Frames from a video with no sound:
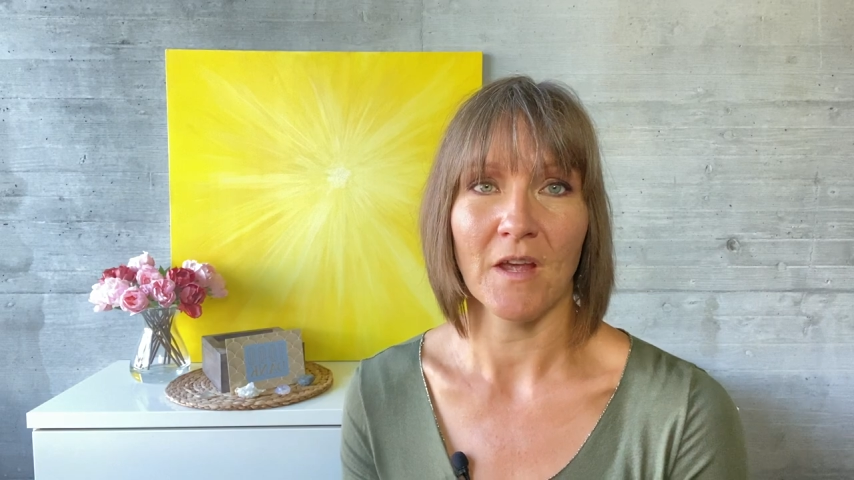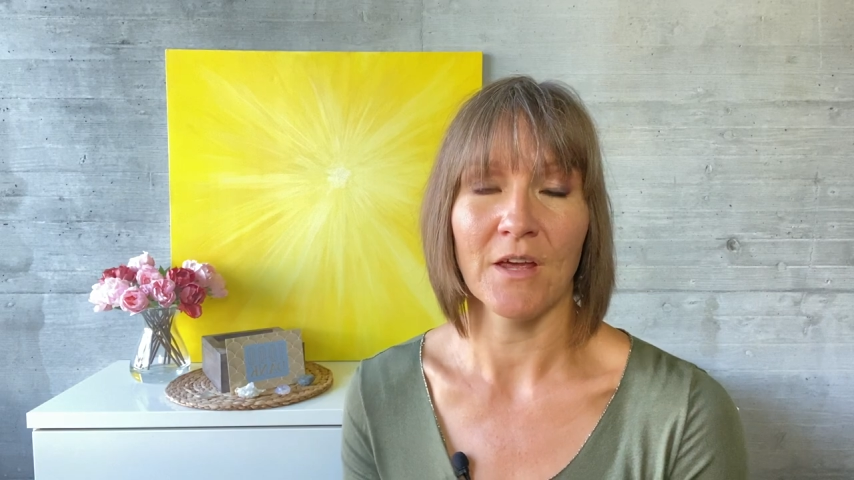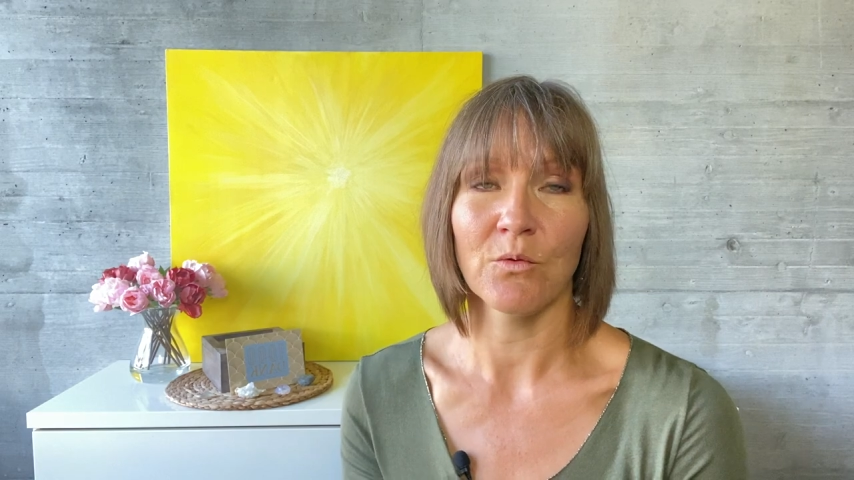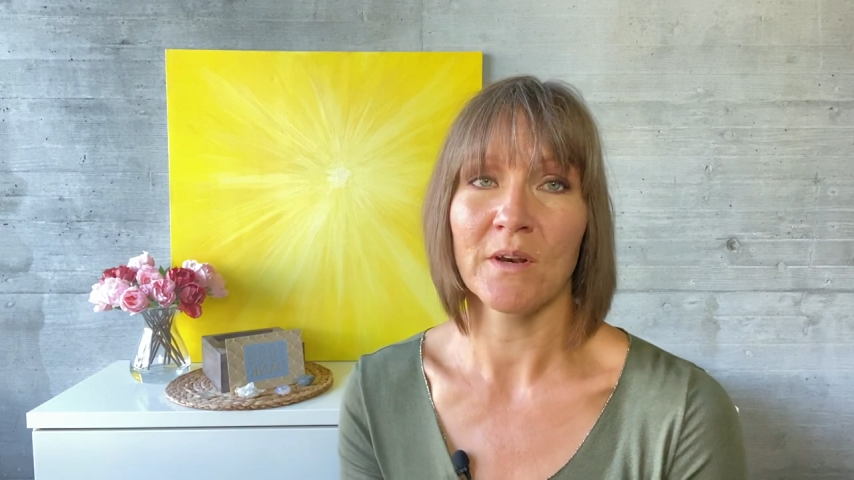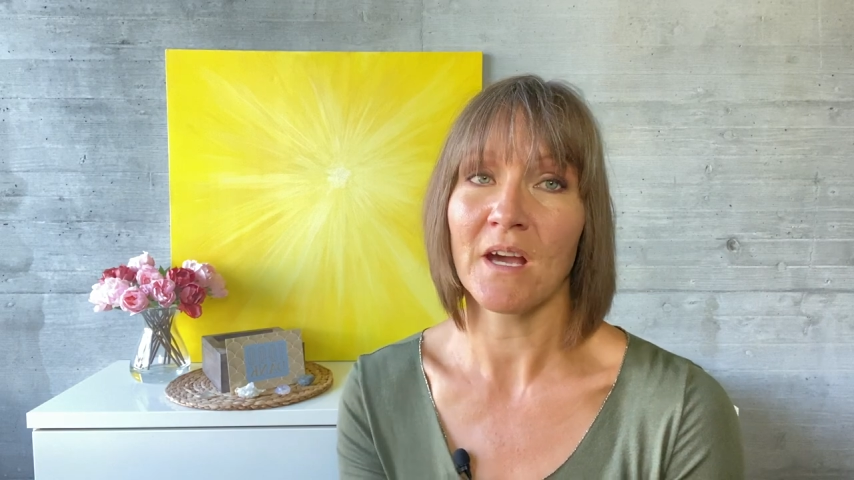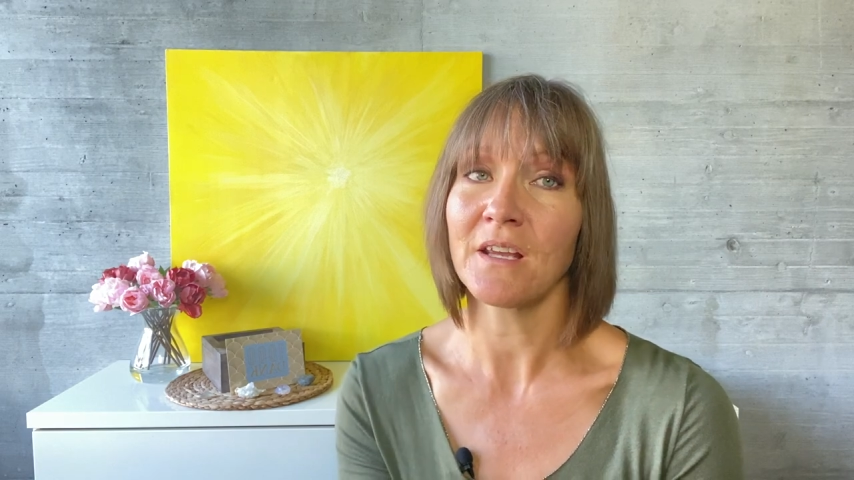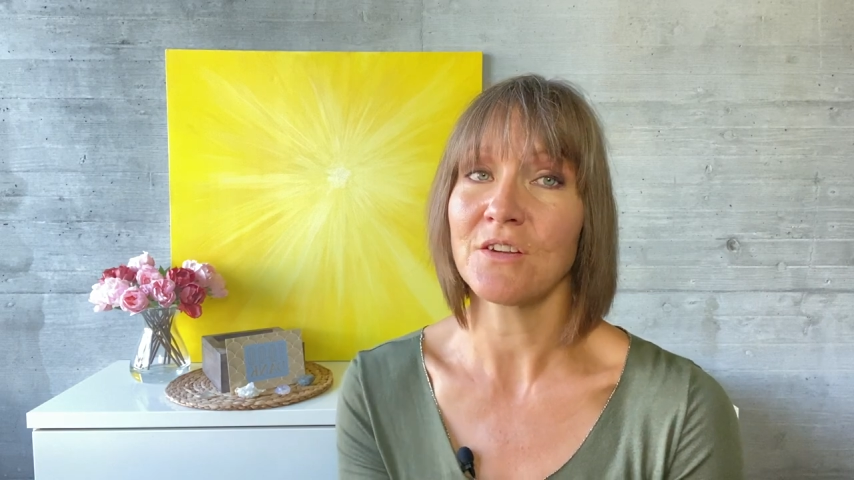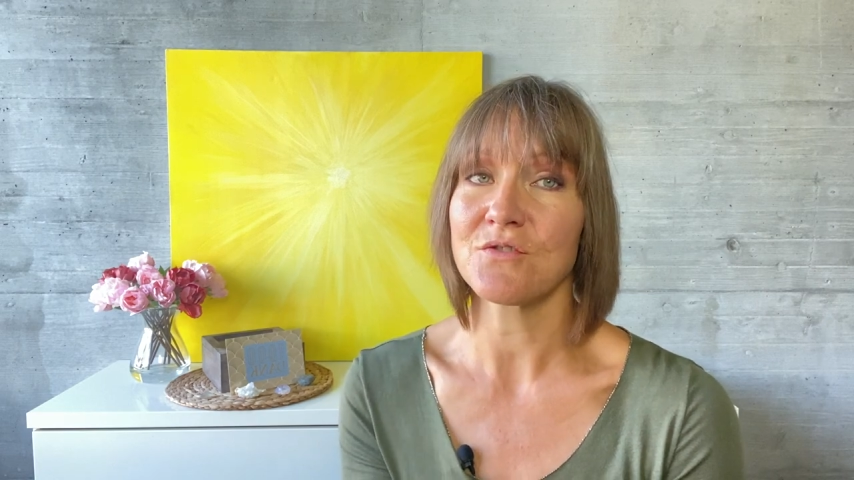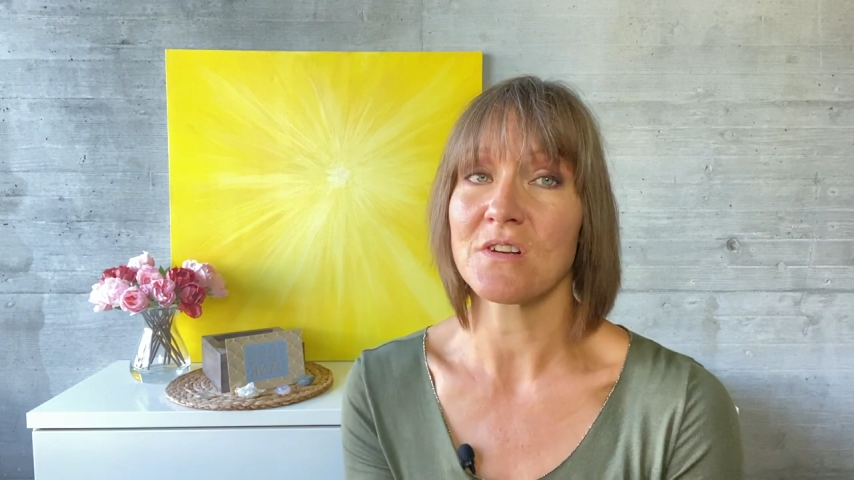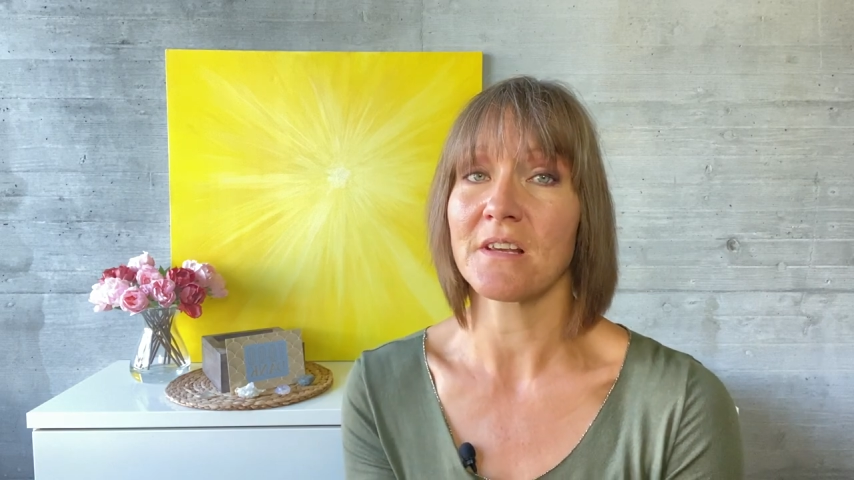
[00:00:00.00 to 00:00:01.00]
And when I
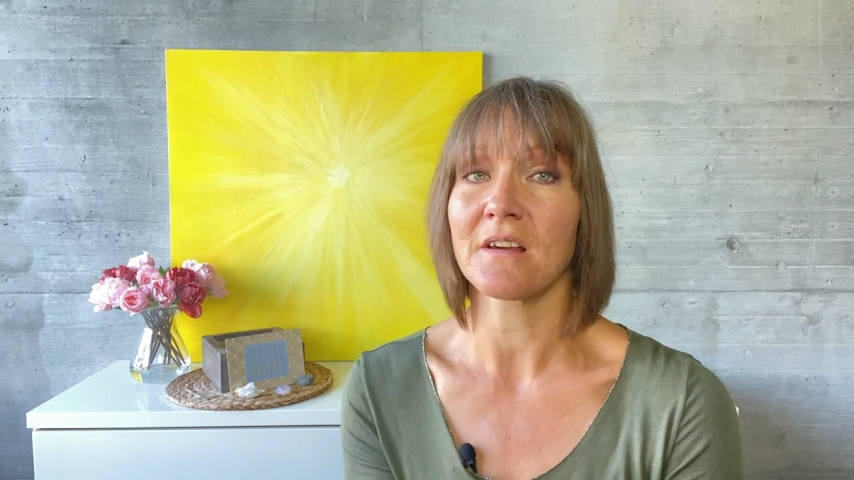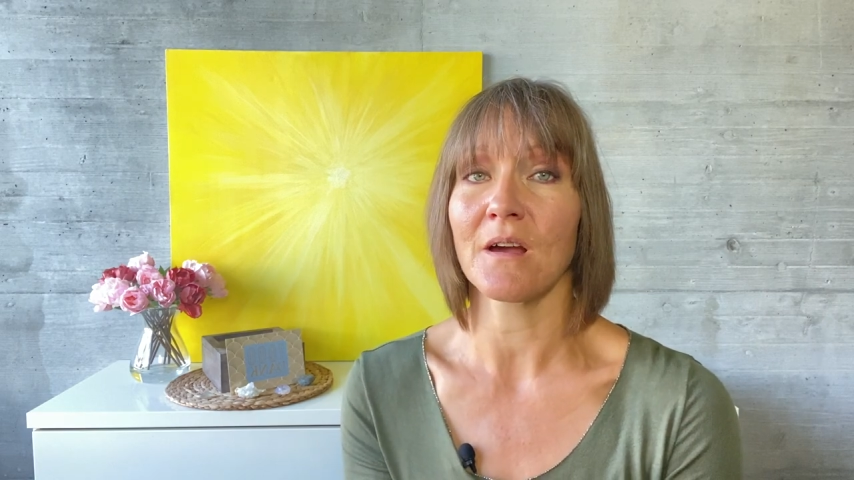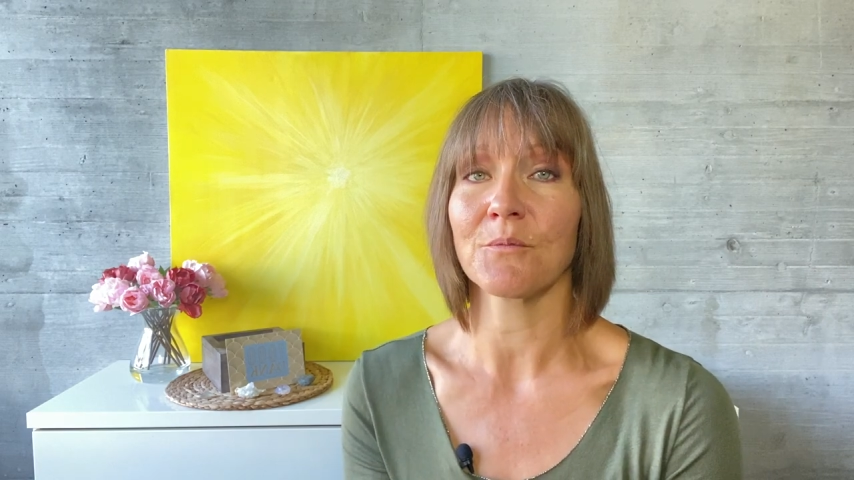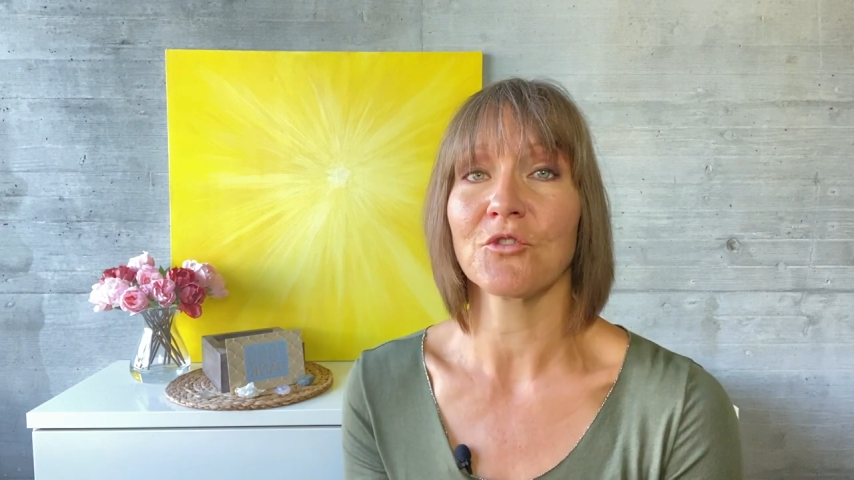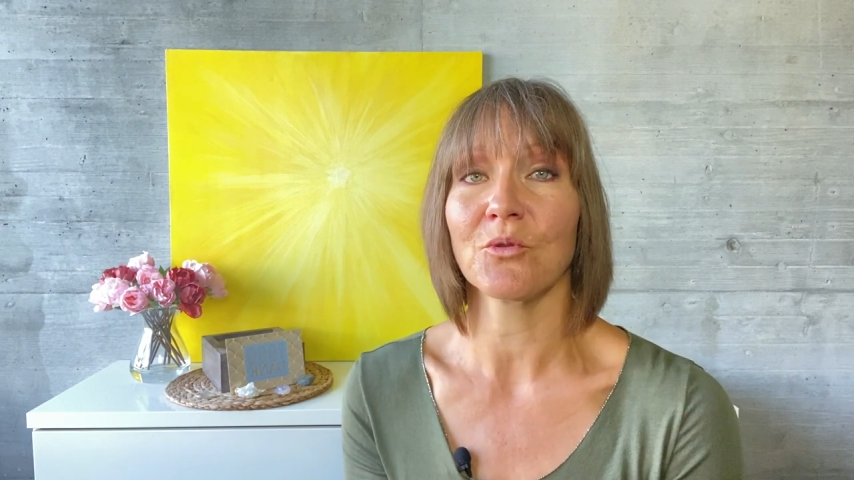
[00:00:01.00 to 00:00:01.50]
usually come